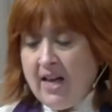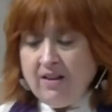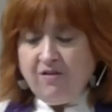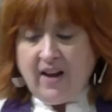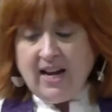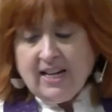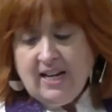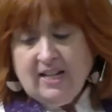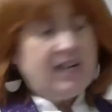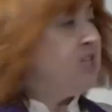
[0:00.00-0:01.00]
And then
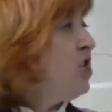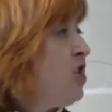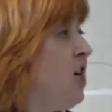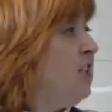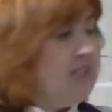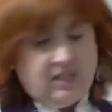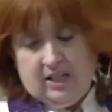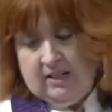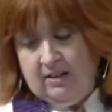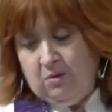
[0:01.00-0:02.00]
Veda and
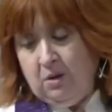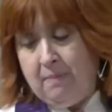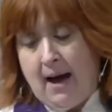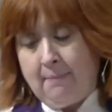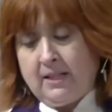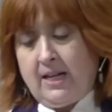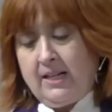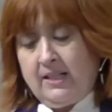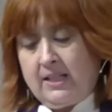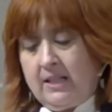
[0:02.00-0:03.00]
Charlotte were
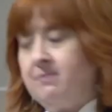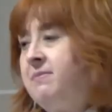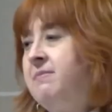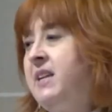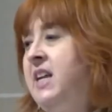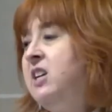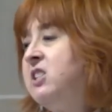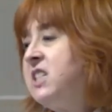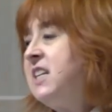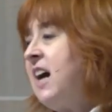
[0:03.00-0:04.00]
baptized
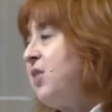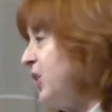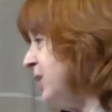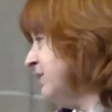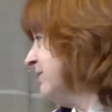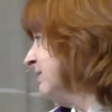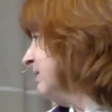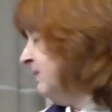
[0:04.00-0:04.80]
here together.